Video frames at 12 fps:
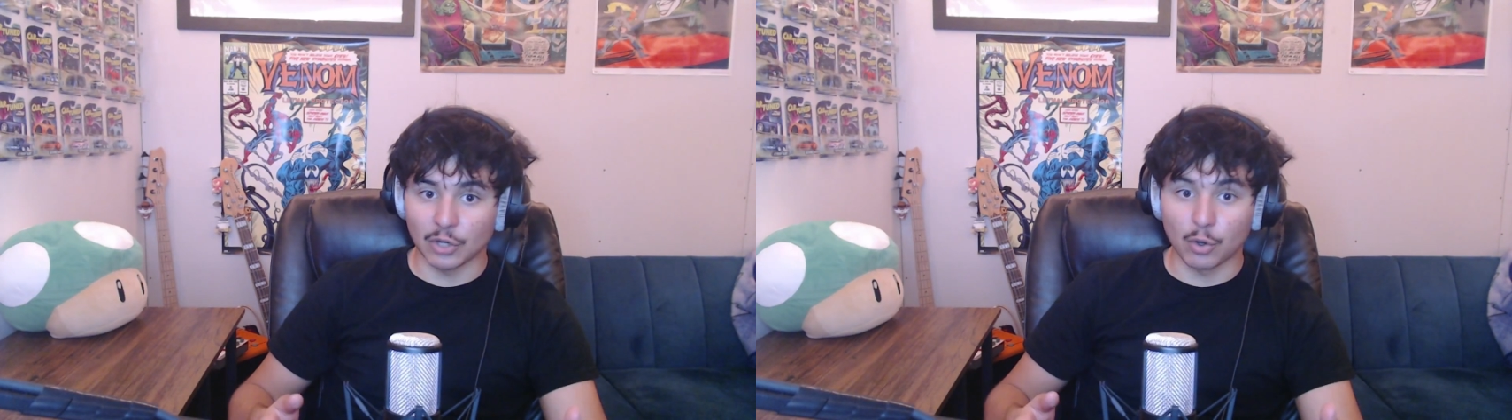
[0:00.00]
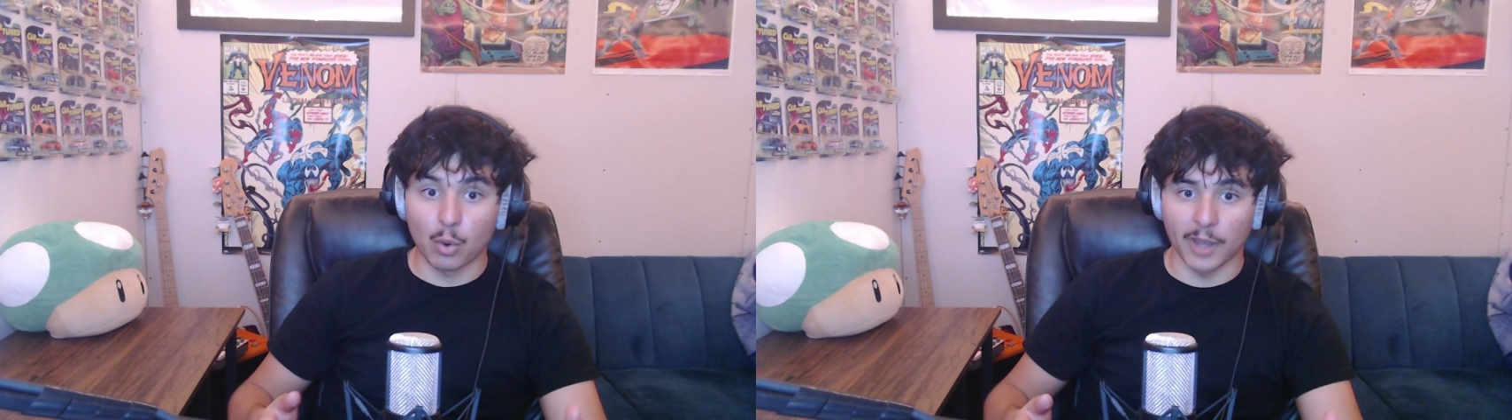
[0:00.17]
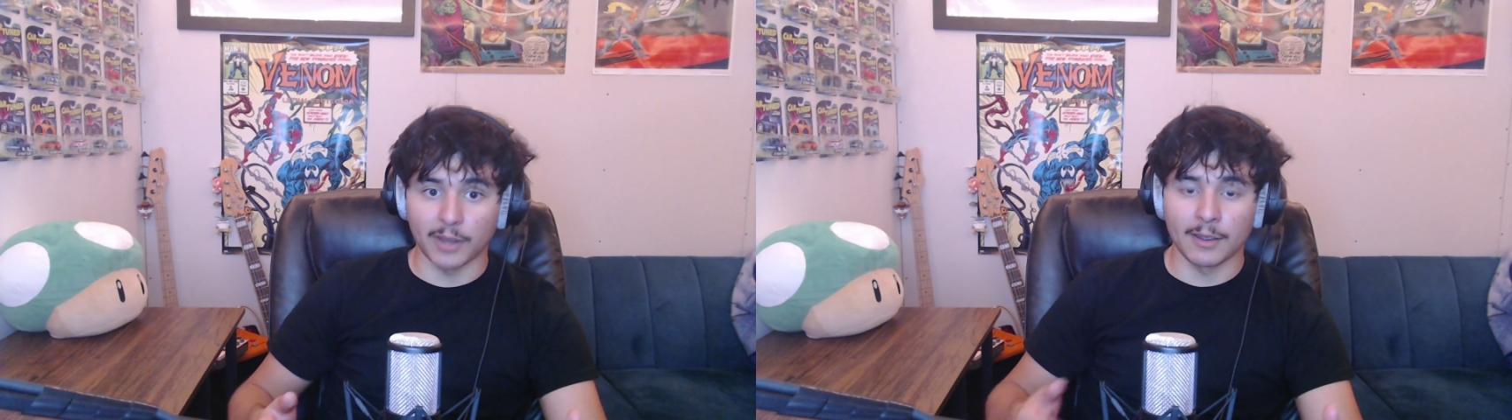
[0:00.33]

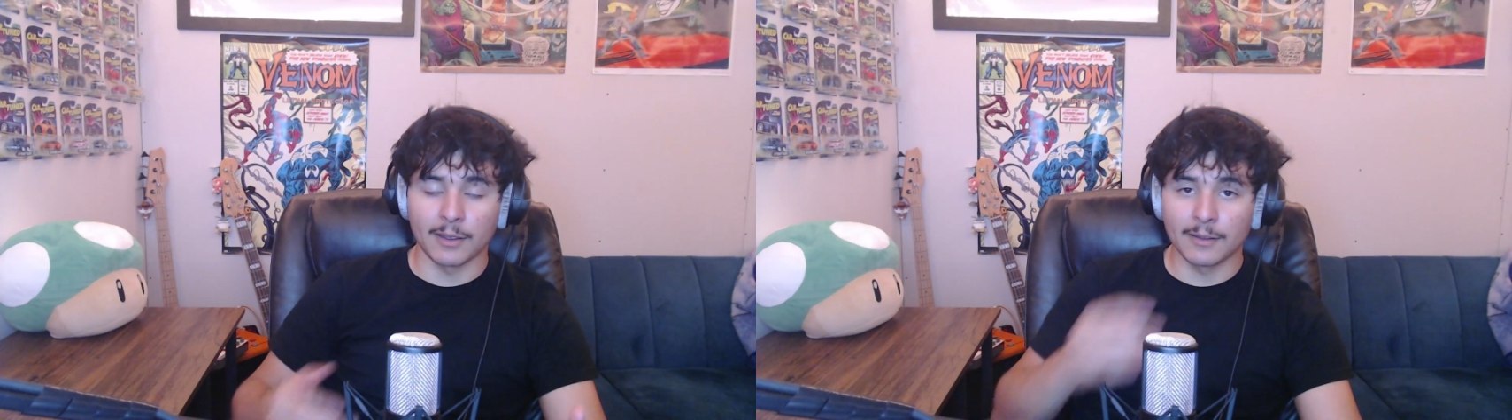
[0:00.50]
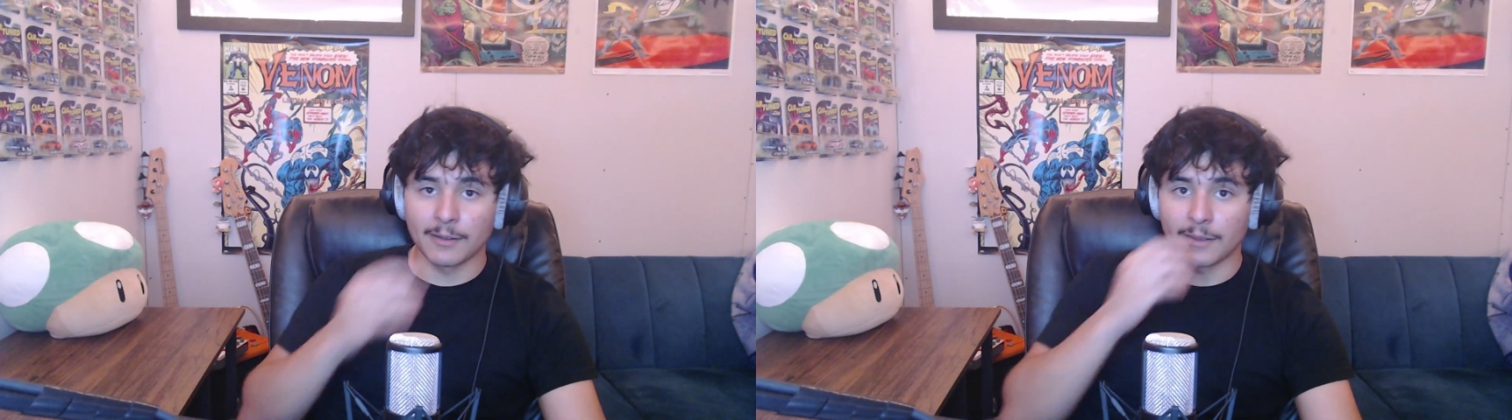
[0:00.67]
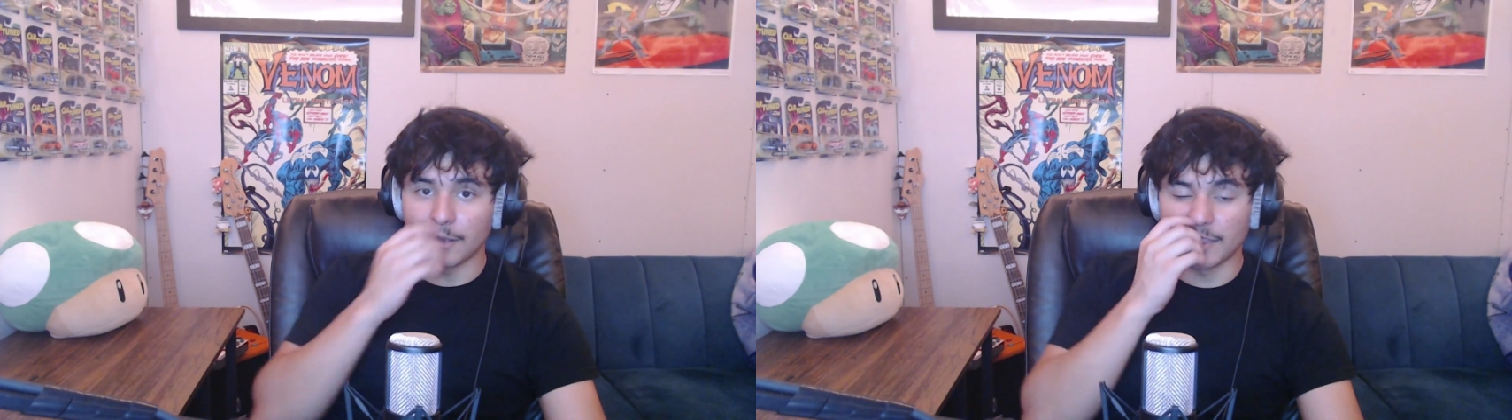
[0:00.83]
quick,
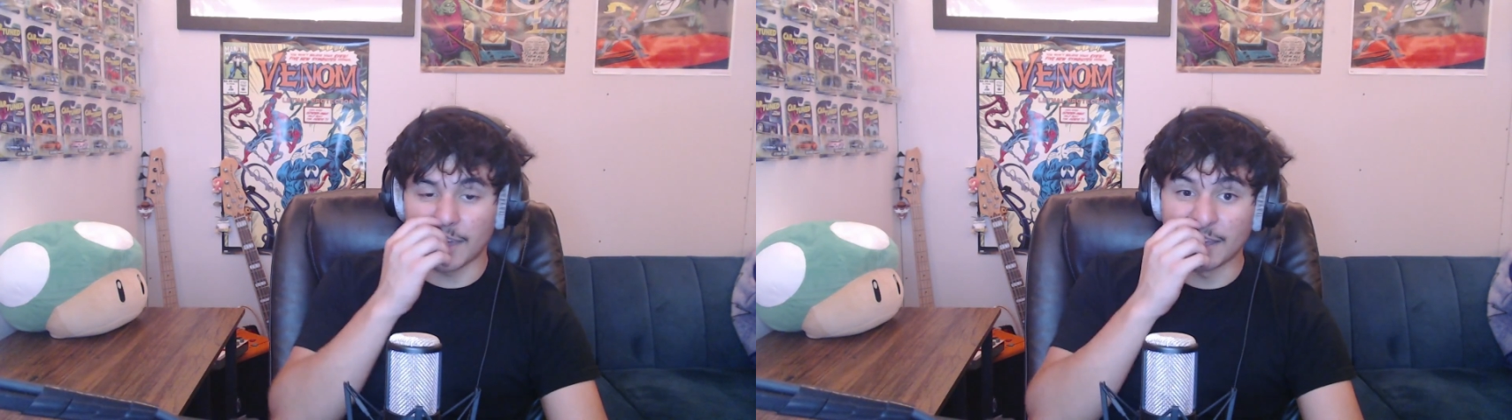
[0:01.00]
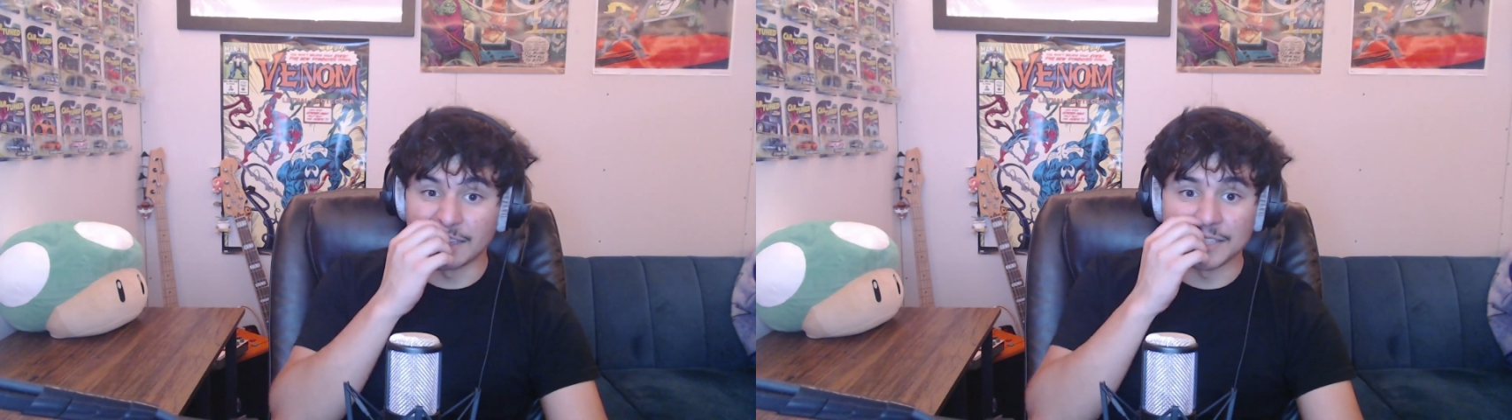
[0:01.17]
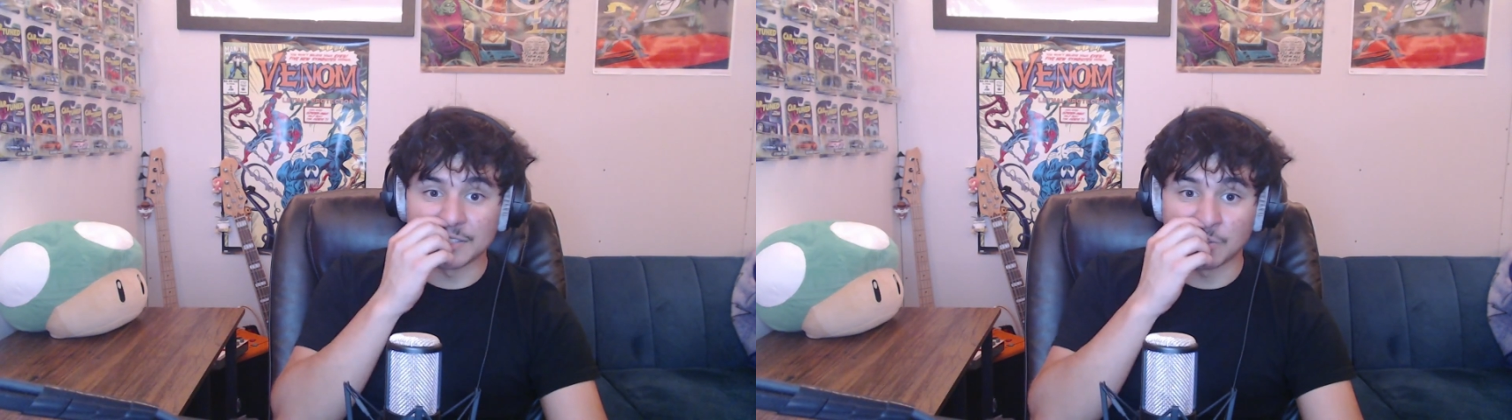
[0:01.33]
that
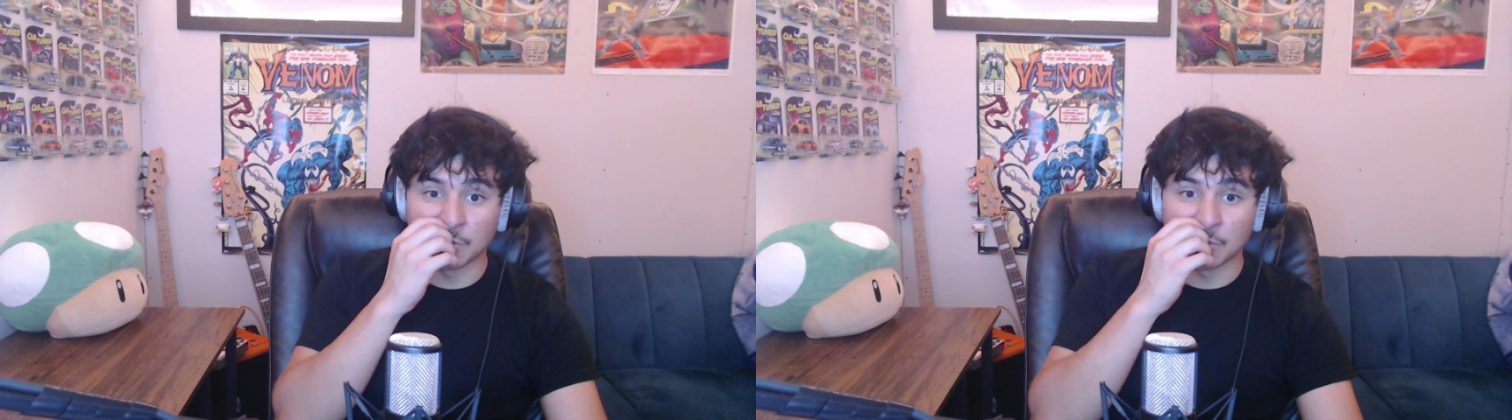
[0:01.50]
at least,